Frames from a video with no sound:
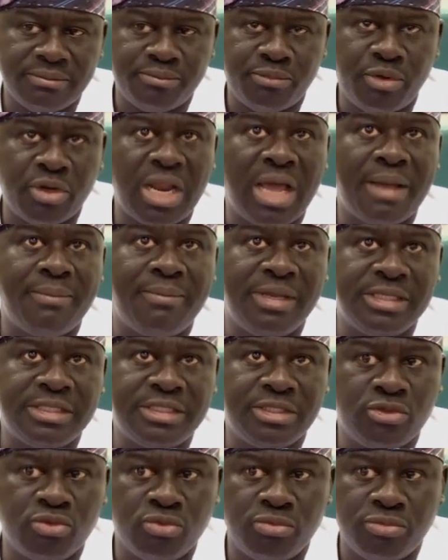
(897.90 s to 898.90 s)
Bola Ahmed
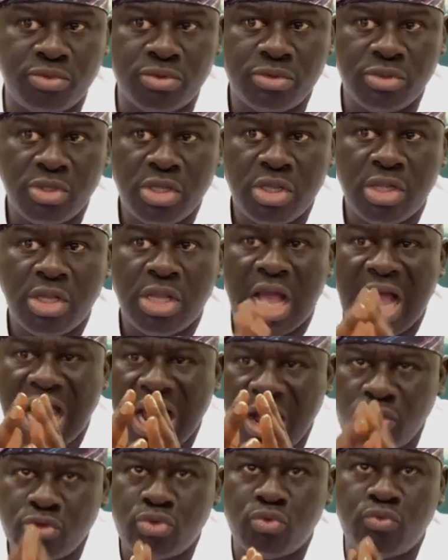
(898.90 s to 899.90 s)
Tinubu.
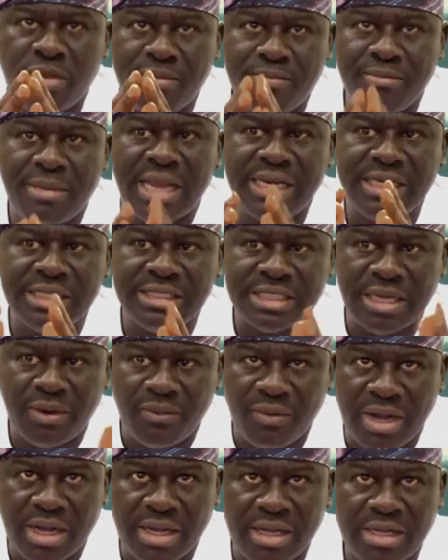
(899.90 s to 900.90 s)
How do we manage
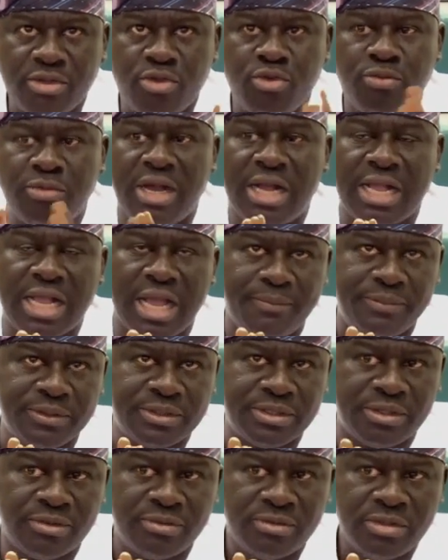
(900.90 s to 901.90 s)
our human
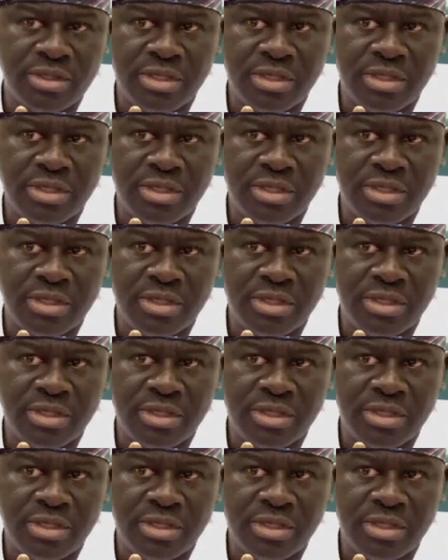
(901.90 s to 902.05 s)
capital?